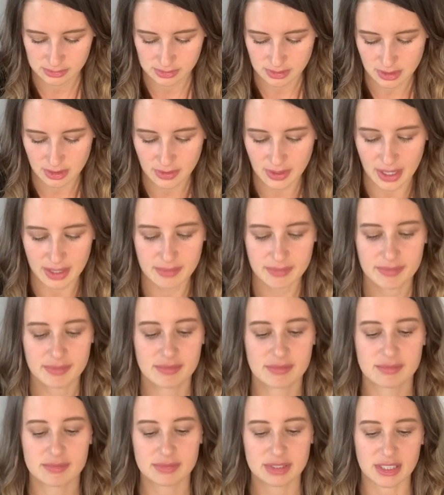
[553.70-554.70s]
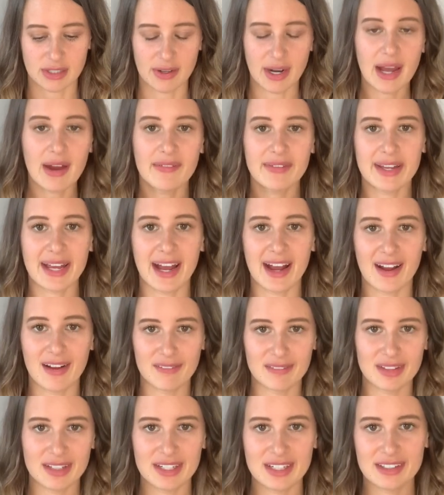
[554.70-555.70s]
Okay, so now we
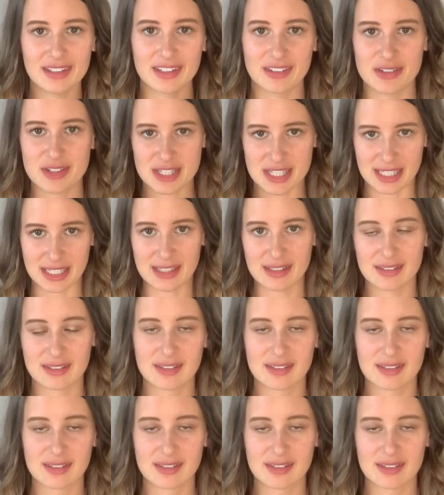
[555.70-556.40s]
have little Lucy